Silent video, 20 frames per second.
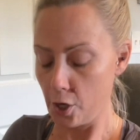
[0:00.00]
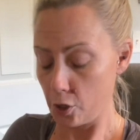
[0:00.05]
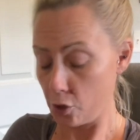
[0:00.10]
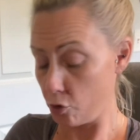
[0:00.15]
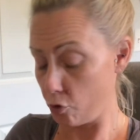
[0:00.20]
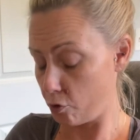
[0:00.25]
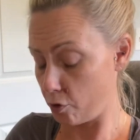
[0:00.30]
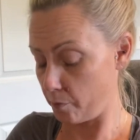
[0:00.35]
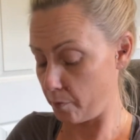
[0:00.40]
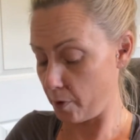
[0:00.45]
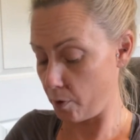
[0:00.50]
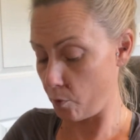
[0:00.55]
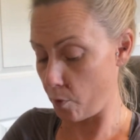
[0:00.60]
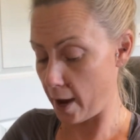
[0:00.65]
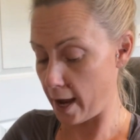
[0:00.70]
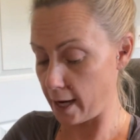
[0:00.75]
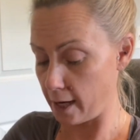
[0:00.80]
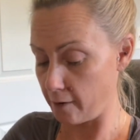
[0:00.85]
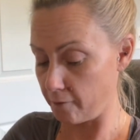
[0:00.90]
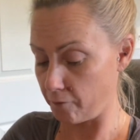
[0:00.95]
You could be
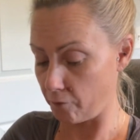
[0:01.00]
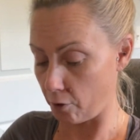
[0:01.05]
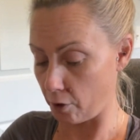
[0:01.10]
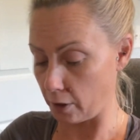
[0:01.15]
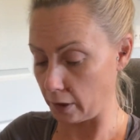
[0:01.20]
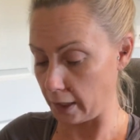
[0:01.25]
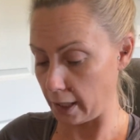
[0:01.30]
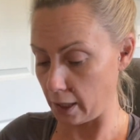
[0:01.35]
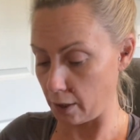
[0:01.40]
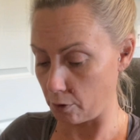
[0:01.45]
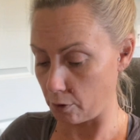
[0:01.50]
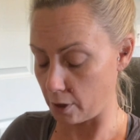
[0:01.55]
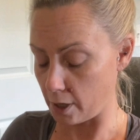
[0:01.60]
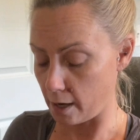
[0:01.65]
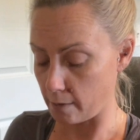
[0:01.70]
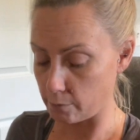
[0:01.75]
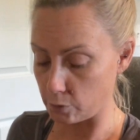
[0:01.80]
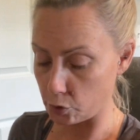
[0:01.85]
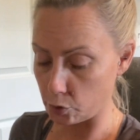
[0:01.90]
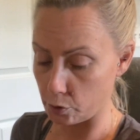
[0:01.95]
waiting for a Leo to
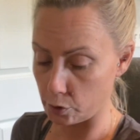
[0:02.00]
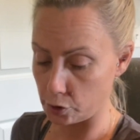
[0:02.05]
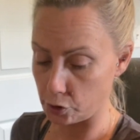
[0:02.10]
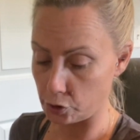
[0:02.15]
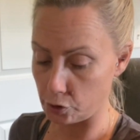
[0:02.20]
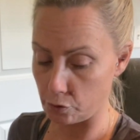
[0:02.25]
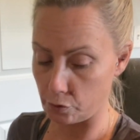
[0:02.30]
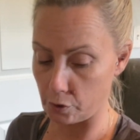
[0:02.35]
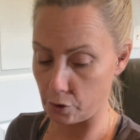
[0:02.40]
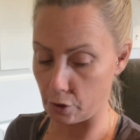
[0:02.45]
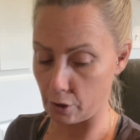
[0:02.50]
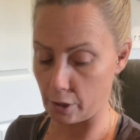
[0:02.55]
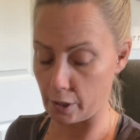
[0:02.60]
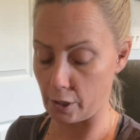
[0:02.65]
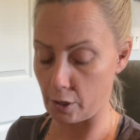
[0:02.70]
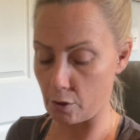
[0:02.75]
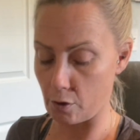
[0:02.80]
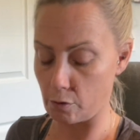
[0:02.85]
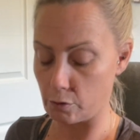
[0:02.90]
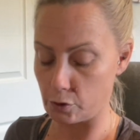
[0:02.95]
come towards you. You're going
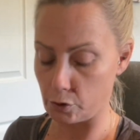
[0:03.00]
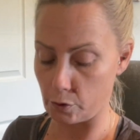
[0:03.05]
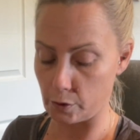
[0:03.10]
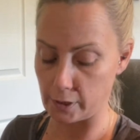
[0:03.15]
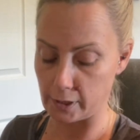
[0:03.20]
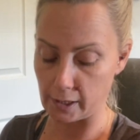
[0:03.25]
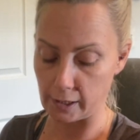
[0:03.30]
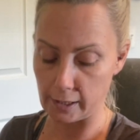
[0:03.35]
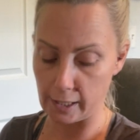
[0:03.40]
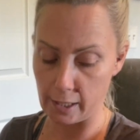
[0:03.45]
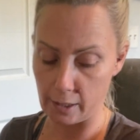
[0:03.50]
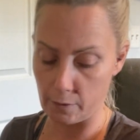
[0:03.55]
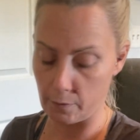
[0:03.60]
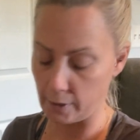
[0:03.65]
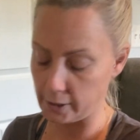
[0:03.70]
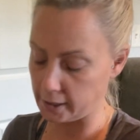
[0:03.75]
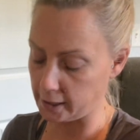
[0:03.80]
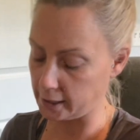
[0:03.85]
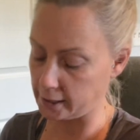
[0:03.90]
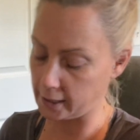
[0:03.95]
to go towards a Leo.
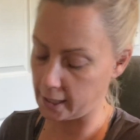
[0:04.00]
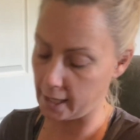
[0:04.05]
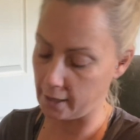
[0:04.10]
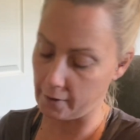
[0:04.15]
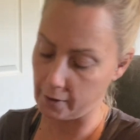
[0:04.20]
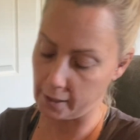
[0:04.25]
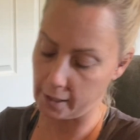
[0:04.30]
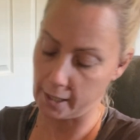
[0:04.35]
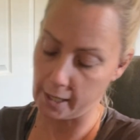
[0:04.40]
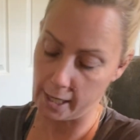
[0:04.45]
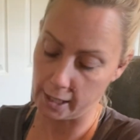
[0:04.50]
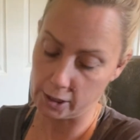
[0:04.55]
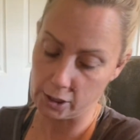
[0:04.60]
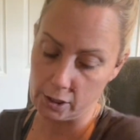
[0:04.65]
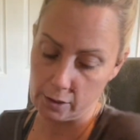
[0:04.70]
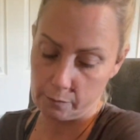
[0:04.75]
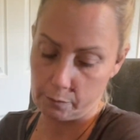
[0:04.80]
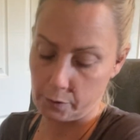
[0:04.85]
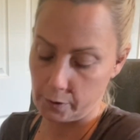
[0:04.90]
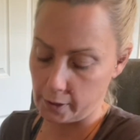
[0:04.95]
What's this caring
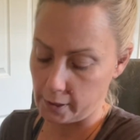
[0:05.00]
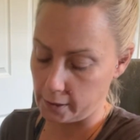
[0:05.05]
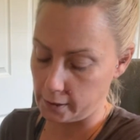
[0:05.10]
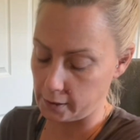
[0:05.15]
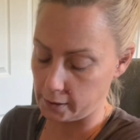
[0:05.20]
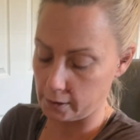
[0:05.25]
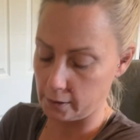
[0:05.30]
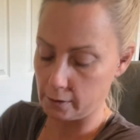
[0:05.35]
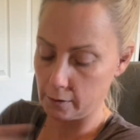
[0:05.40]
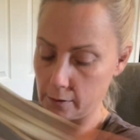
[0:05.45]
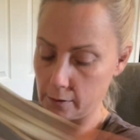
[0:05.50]
connection, please?